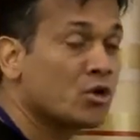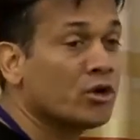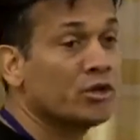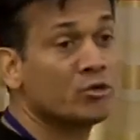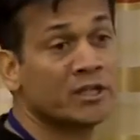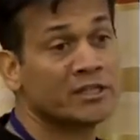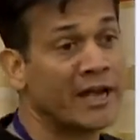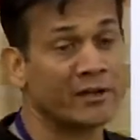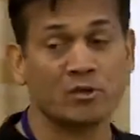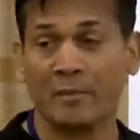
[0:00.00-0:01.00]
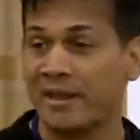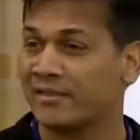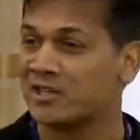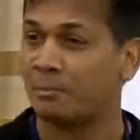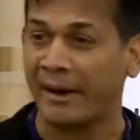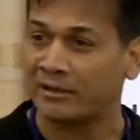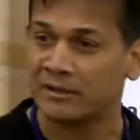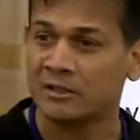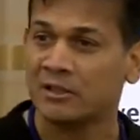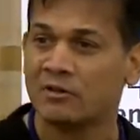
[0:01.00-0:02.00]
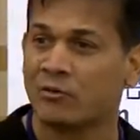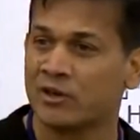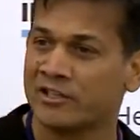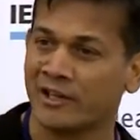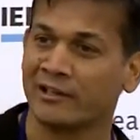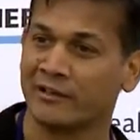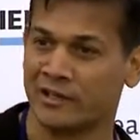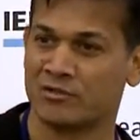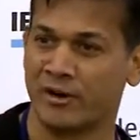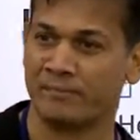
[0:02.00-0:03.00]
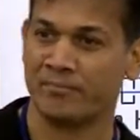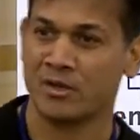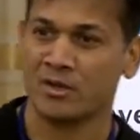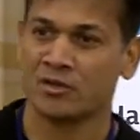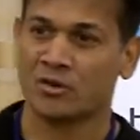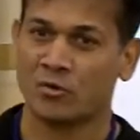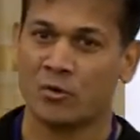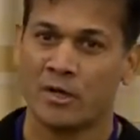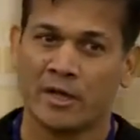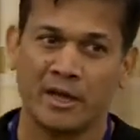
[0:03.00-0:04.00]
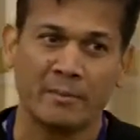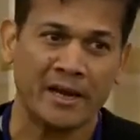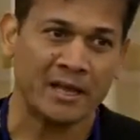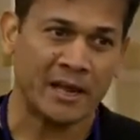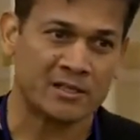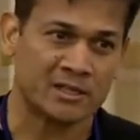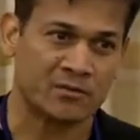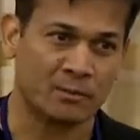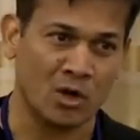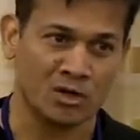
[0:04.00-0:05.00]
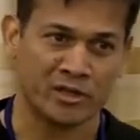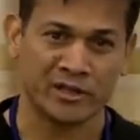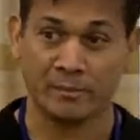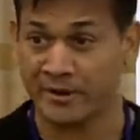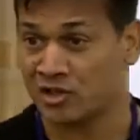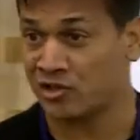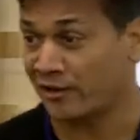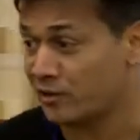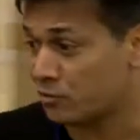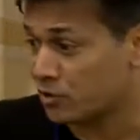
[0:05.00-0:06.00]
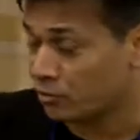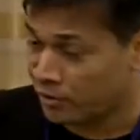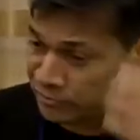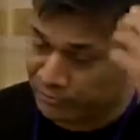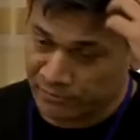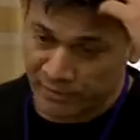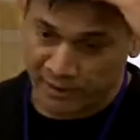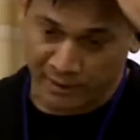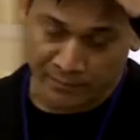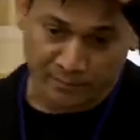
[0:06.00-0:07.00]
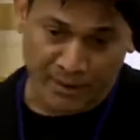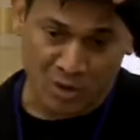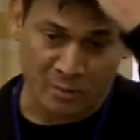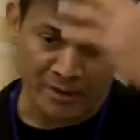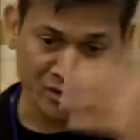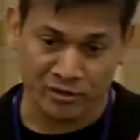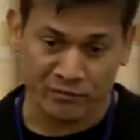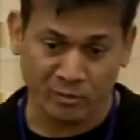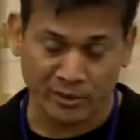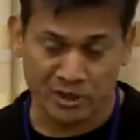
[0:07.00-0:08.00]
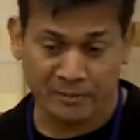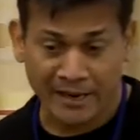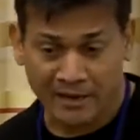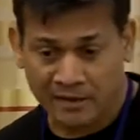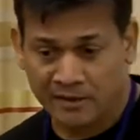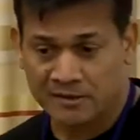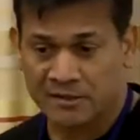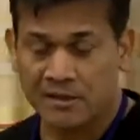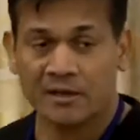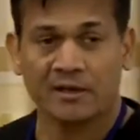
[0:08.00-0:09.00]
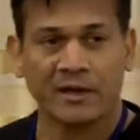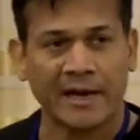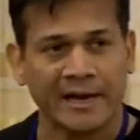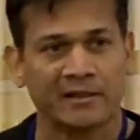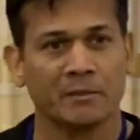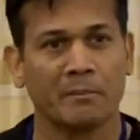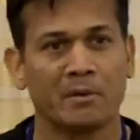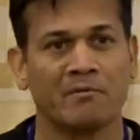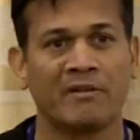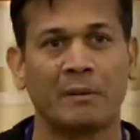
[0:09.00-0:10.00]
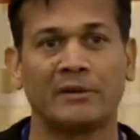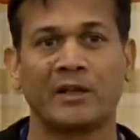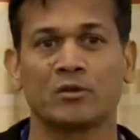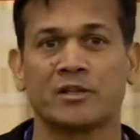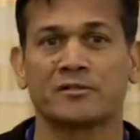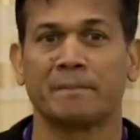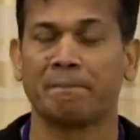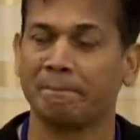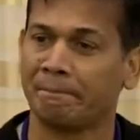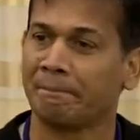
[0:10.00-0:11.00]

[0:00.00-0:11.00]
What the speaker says: You could use the tech to make things better for a single industry. So in many cases for blockchain, the biggest challenge, which is what Paco mentioned a few minutes back, is getting the minimum viable ecosystem,